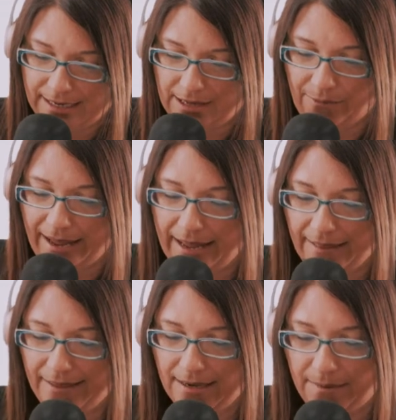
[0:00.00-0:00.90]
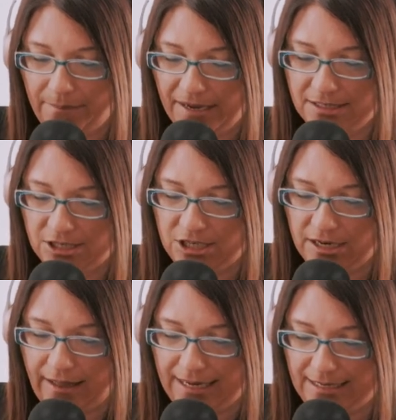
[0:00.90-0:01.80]
anyway, and then pay
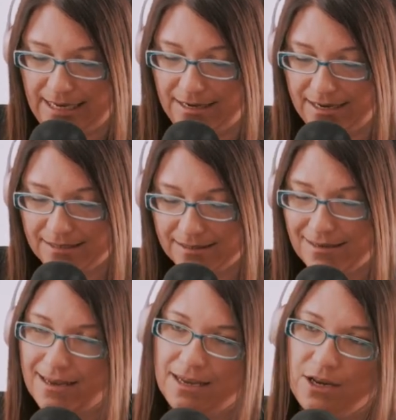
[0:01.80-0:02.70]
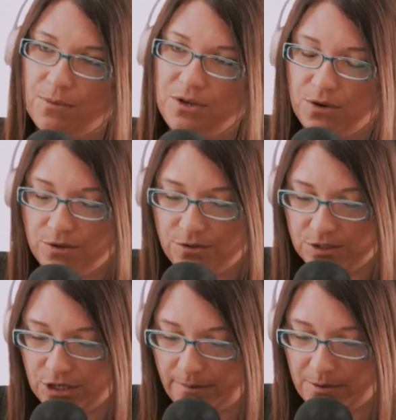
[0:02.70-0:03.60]
attention to like neatness. You know, when mm-hmm. you go into
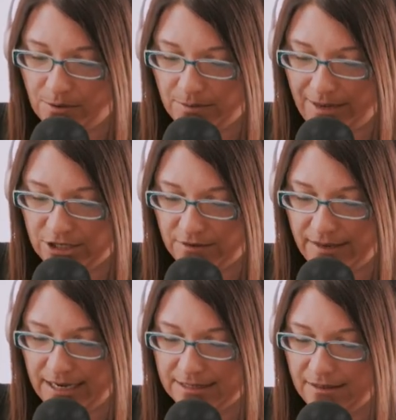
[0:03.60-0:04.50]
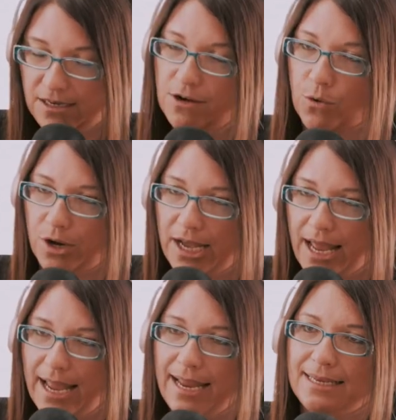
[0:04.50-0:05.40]
a shop, you want to make sure that it's clean and
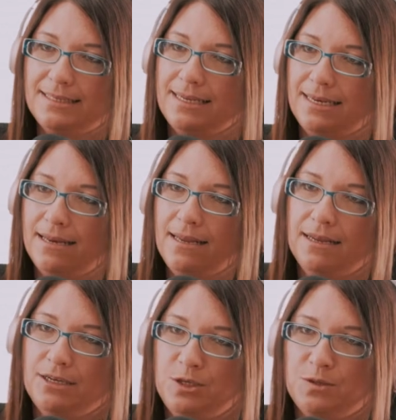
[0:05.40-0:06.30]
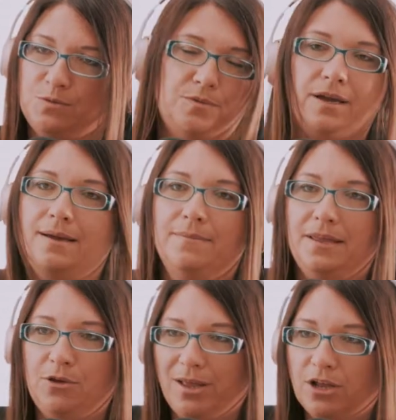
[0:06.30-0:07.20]
organized, and just um,
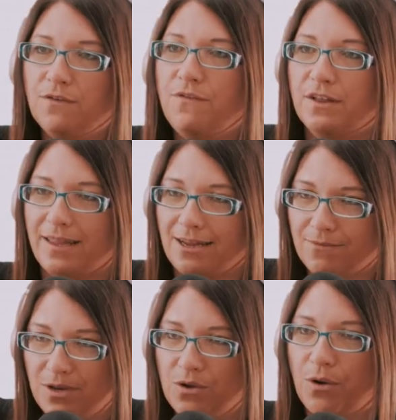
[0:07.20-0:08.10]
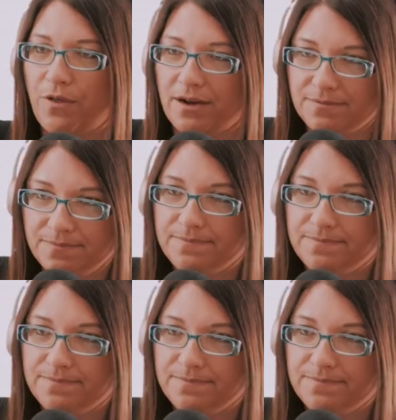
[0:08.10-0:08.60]
that you get a good feeling when you go there.